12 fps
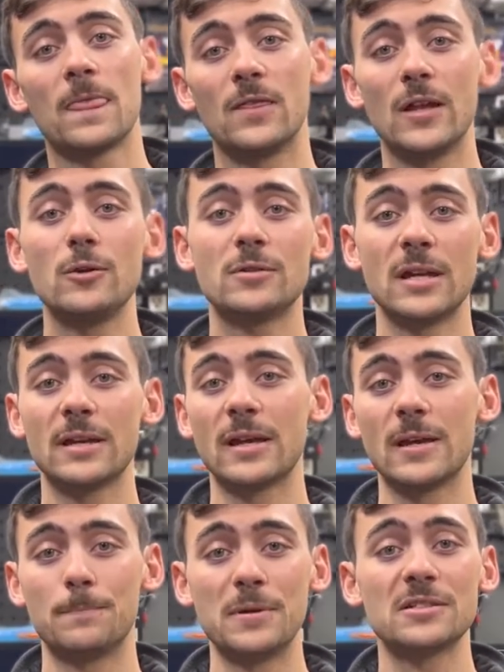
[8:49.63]
Then you take
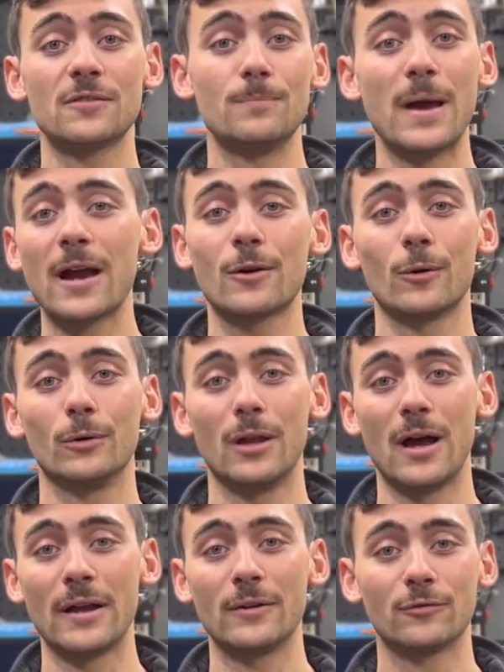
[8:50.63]
a piece of macro
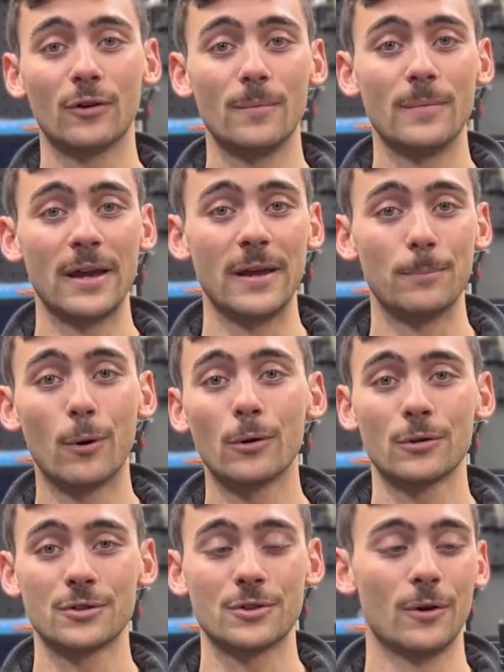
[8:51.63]
line from a
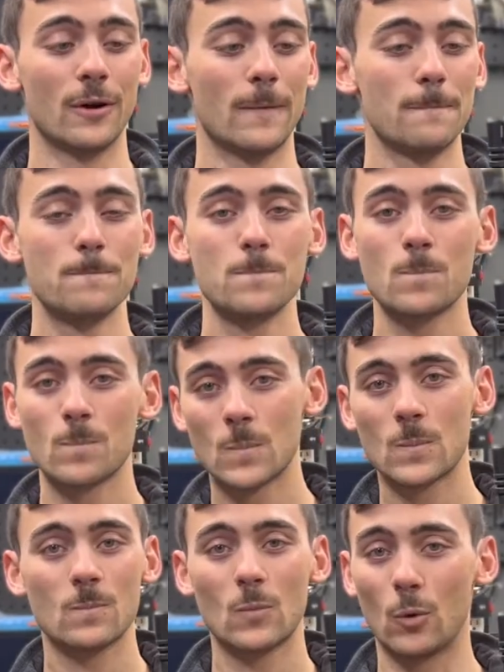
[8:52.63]
Polar Star
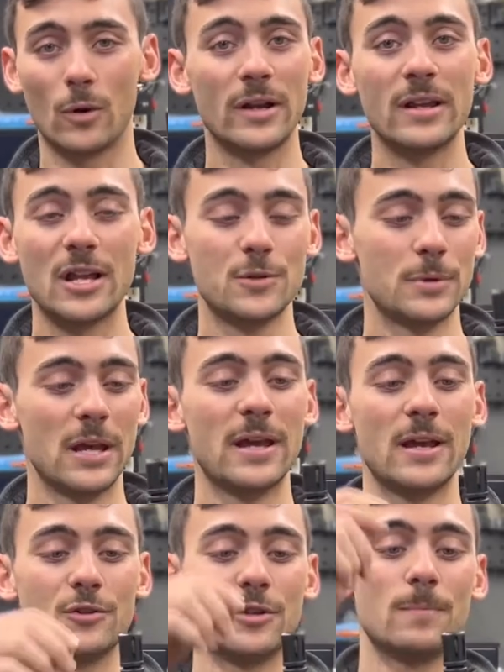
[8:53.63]
or any HPA
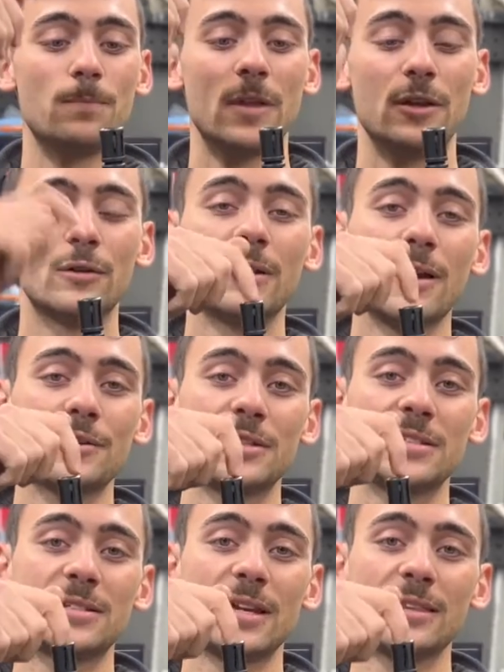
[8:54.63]
engine, you can actually
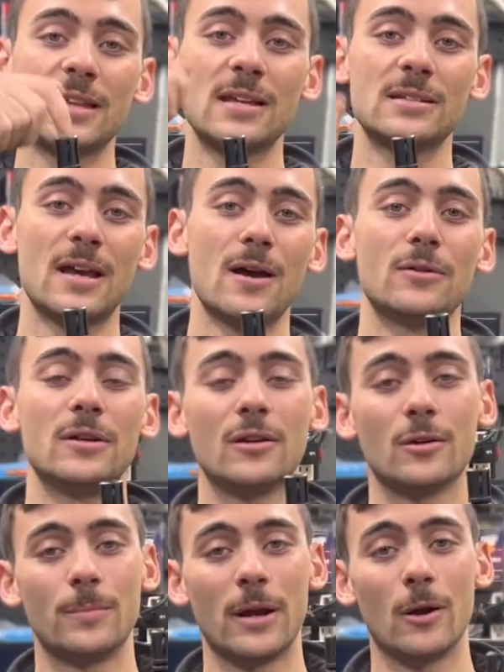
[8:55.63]
stick that down the
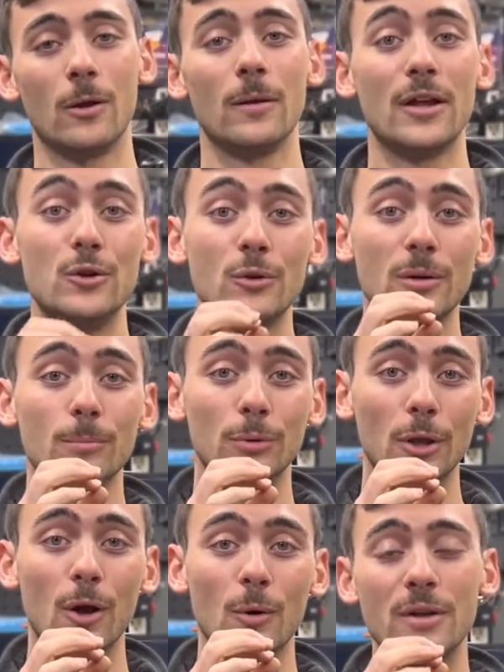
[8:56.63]
inner barrel and you can
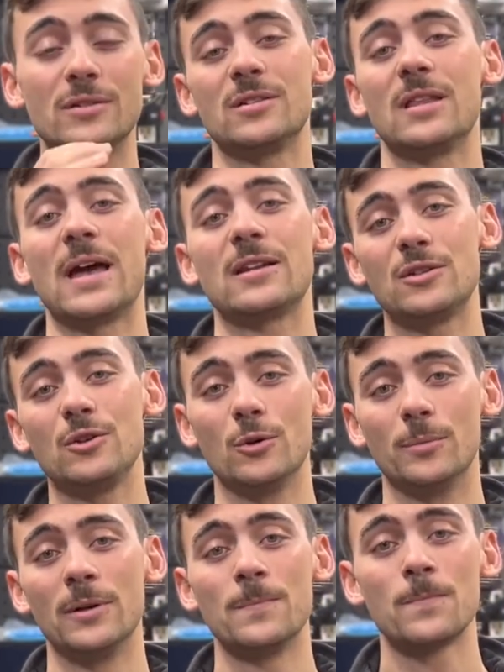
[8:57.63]
blow into that
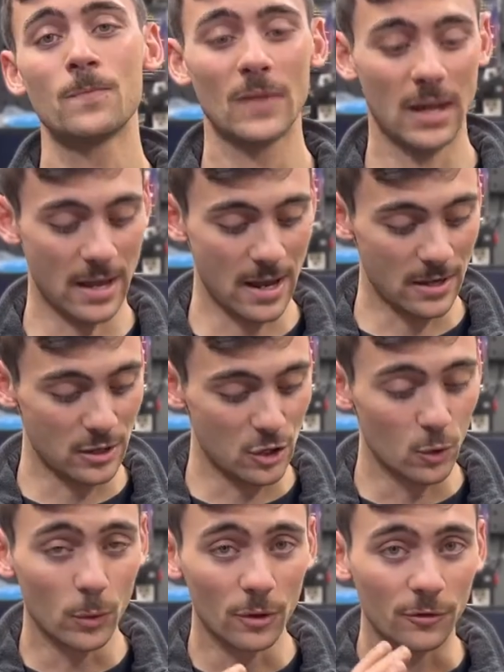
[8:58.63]
tube. And
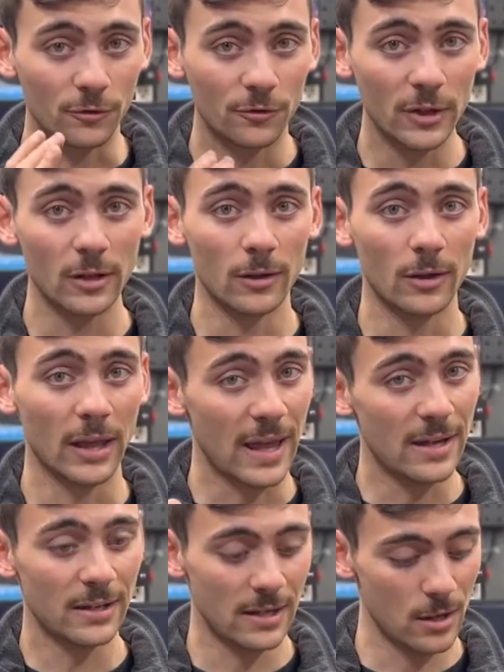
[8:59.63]
you will feel
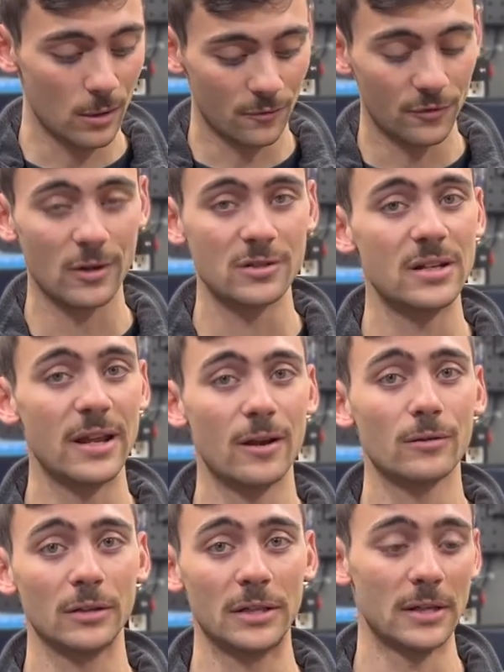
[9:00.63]
and hear if there's an
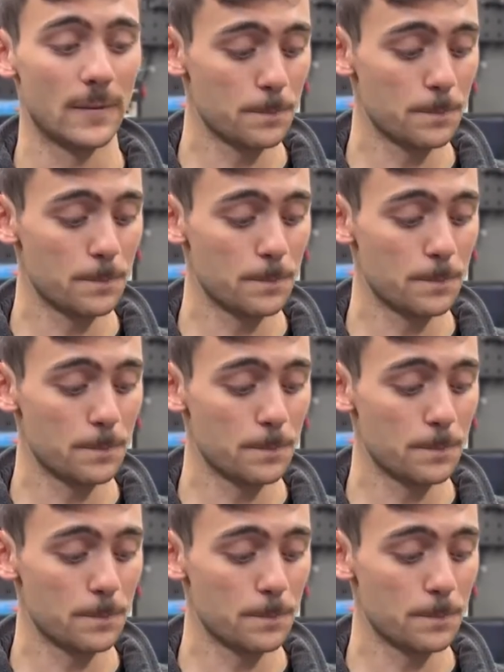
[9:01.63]
air leak.